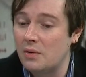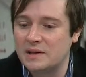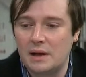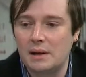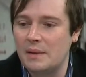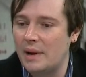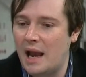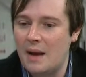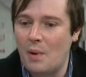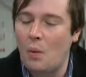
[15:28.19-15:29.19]
suddenly
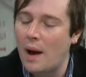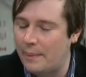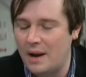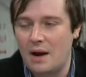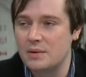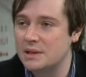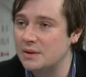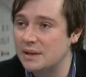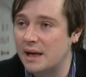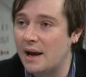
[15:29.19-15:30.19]
became a weapon I was
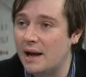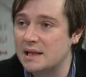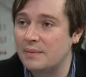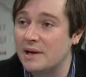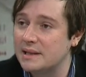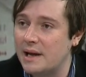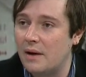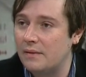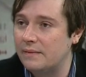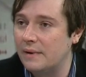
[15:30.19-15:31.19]
using against
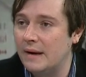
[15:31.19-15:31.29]
myself.